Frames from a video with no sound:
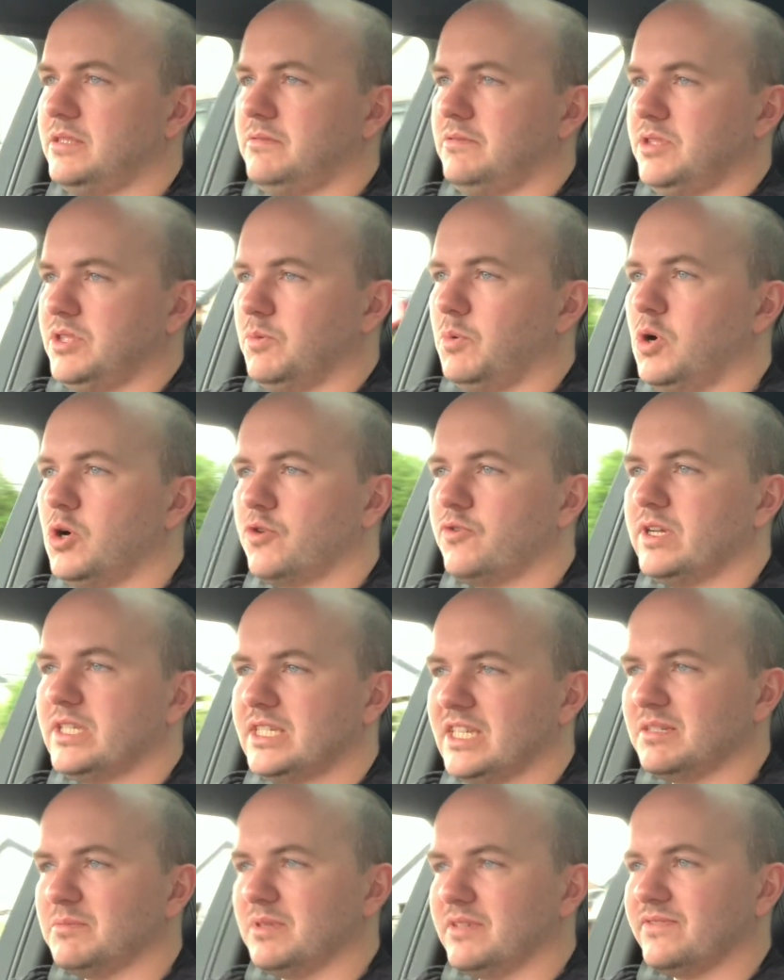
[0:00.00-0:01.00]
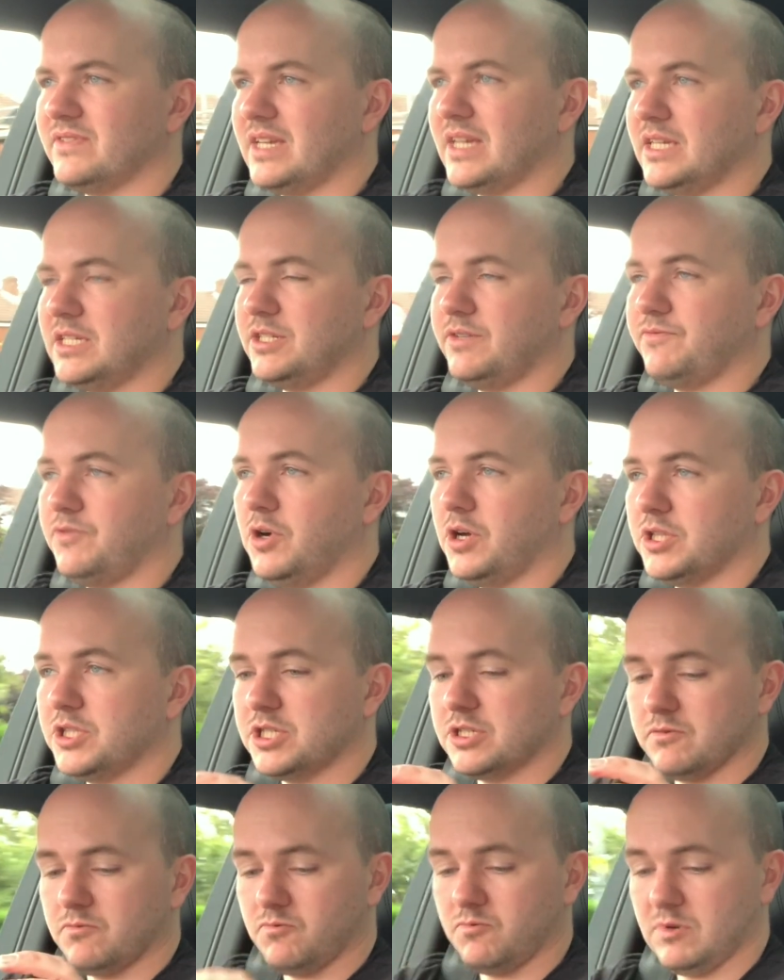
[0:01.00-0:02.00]
the one criticism of it is you've got
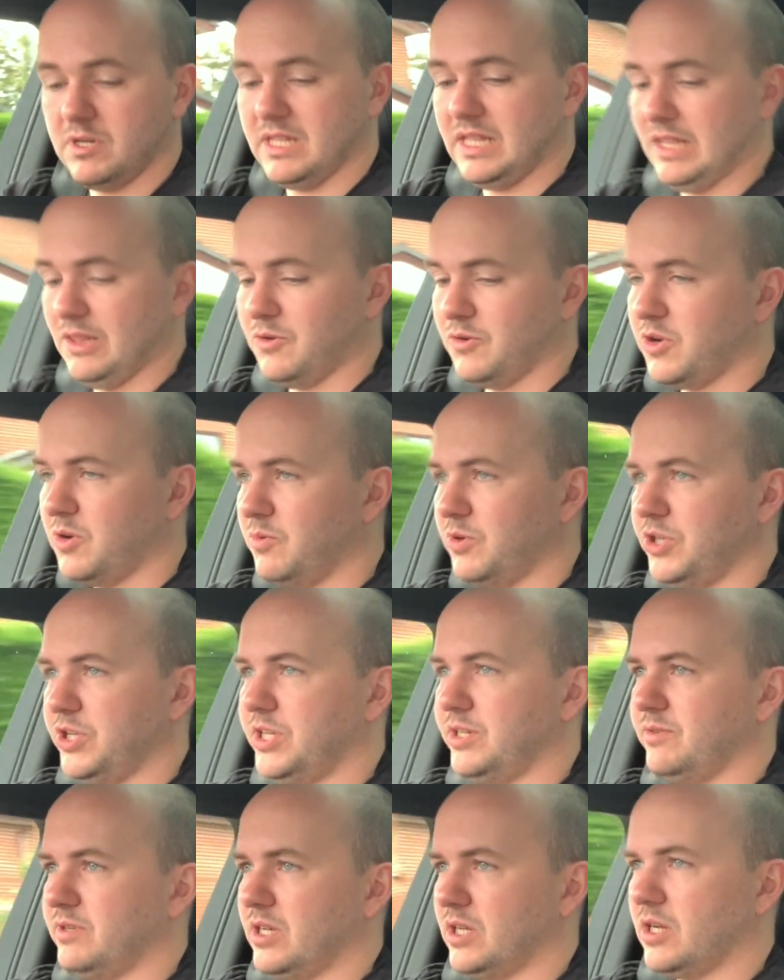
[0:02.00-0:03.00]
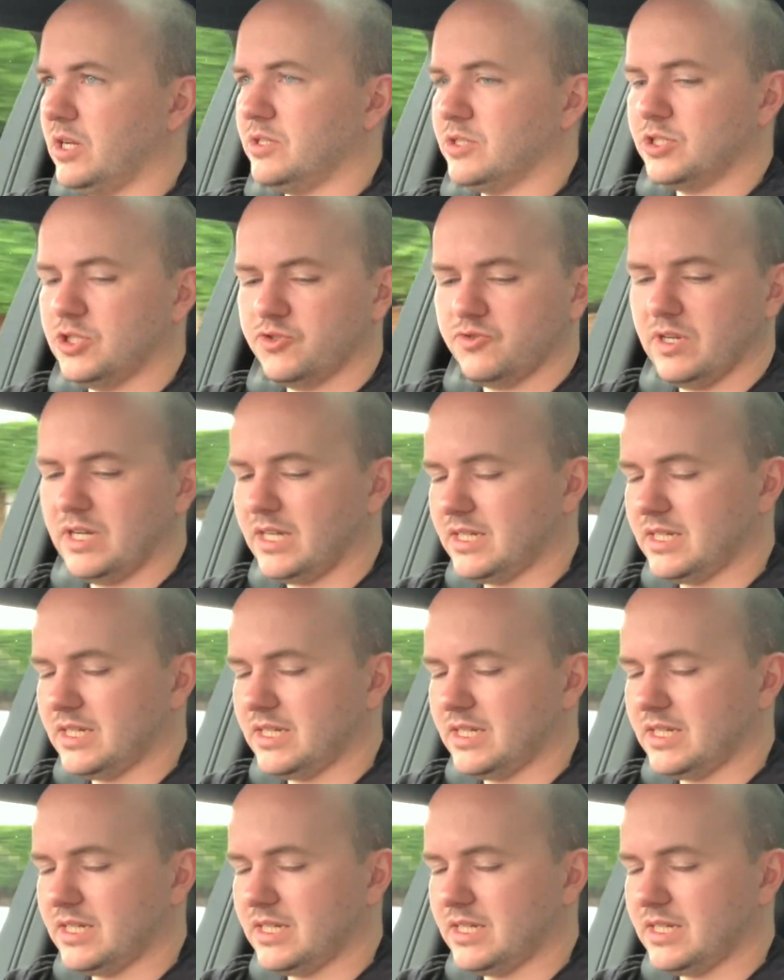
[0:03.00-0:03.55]
to really look at what you're doing and concentrate,